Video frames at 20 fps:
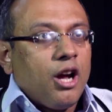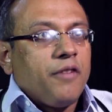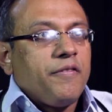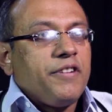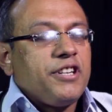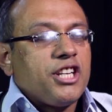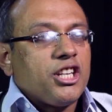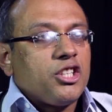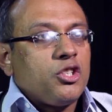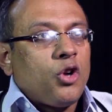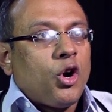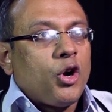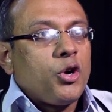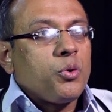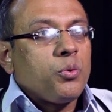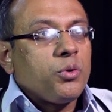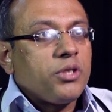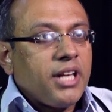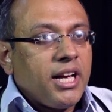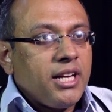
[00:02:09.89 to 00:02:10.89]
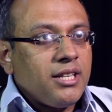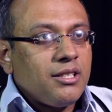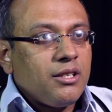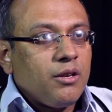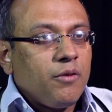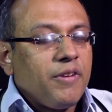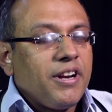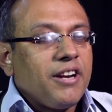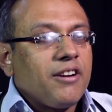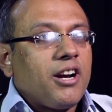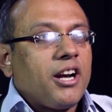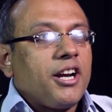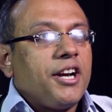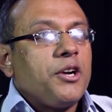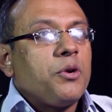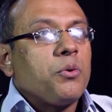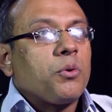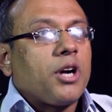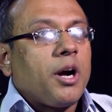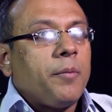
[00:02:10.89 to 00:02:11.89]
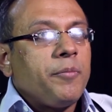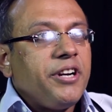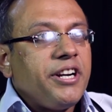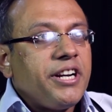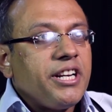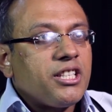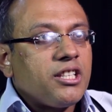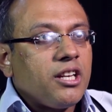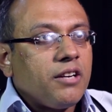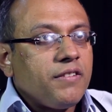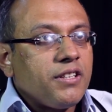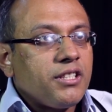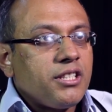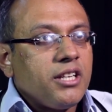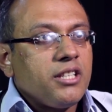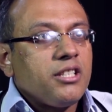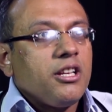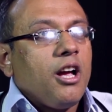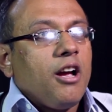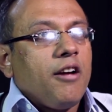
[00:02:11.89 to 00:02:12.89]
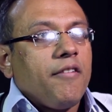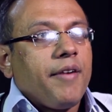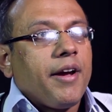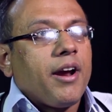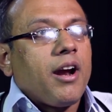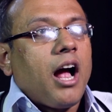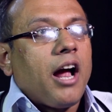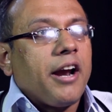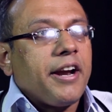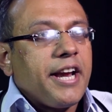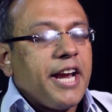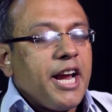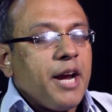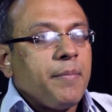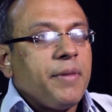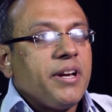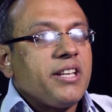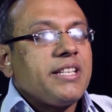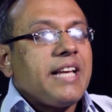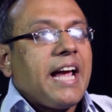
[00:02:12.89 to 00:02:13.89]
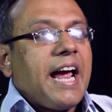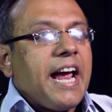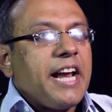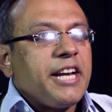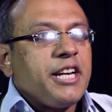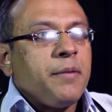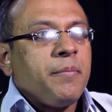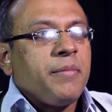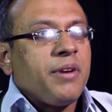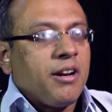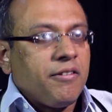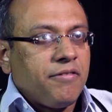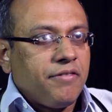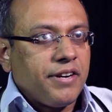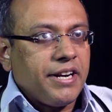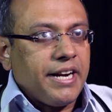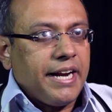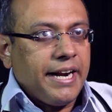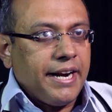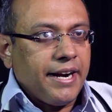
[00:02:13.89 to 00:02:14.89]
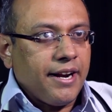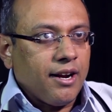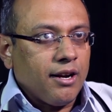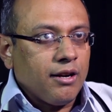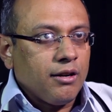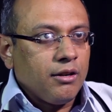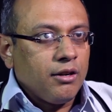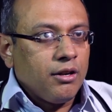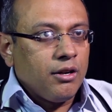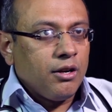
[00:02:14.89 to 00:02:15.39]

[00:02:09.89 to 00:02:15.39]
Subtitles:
We just not do this, we run into community services where our aim is anemia-free India.